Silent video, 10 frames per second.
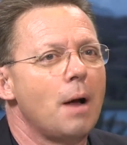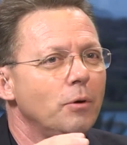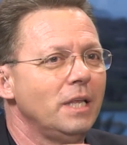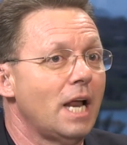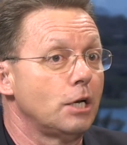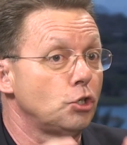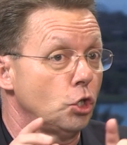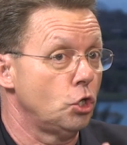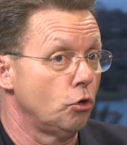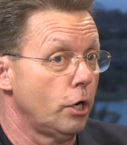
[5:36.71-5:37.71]
I'm really not a
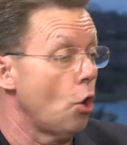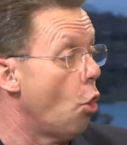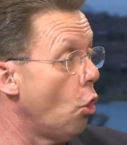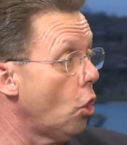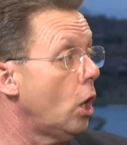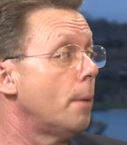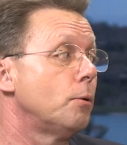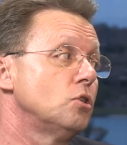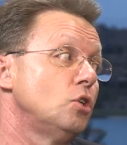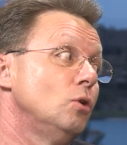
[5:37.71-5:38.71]
security or a
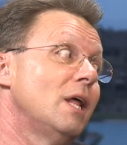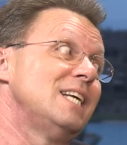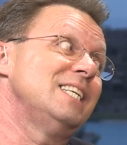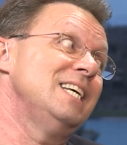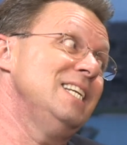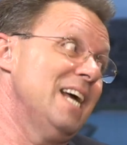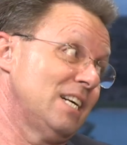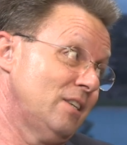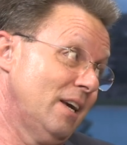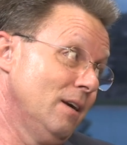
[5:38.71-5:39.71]
person who likes
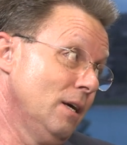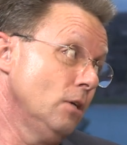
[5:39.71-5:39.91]
indexing.